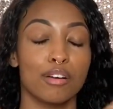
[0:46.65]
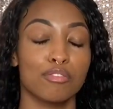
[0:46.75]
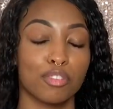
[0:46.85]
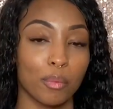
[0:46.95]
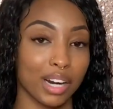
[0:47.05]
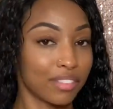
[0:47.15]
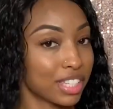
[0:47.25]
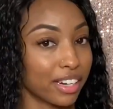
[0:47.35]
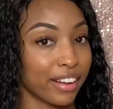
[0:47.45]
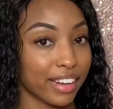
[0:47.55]
from what I've seen
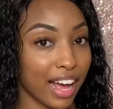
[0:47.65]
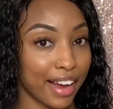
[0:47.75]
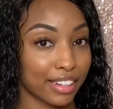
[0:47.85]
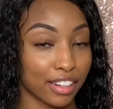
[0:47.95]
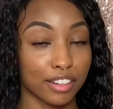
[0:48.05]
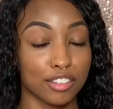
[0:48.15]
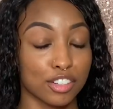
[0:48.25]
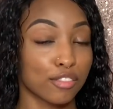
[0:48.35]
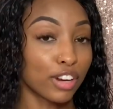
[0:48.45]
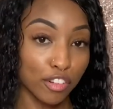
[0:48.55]
online, the glitters are
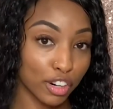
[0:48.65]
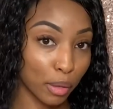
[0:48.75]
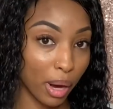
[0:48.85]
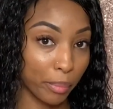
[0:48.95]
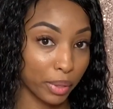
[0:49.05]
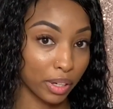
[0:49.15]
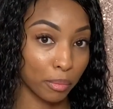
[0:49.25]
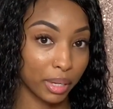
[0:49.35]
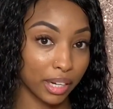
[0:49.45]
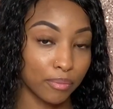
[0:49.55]
very, very popular, but